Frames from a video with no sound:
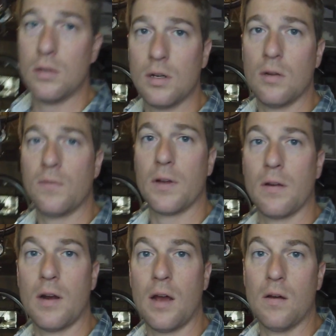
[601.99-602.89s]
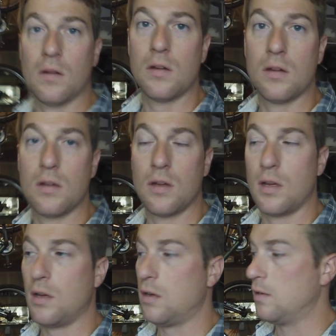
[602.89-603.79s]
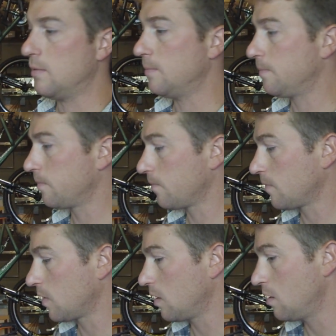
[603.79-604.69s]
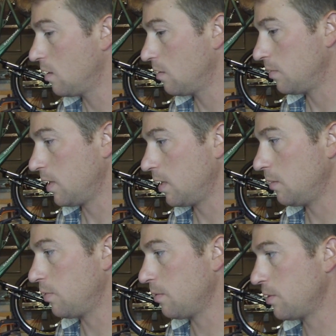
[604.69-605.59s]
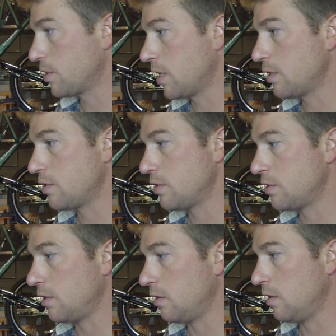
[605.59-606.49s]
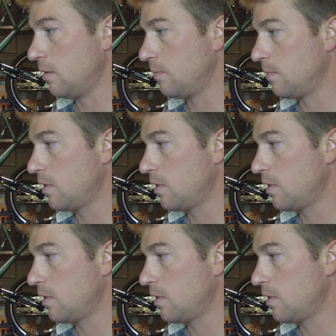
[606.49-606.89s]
I'll figure it out. But yeah, that pretty much catches us all up.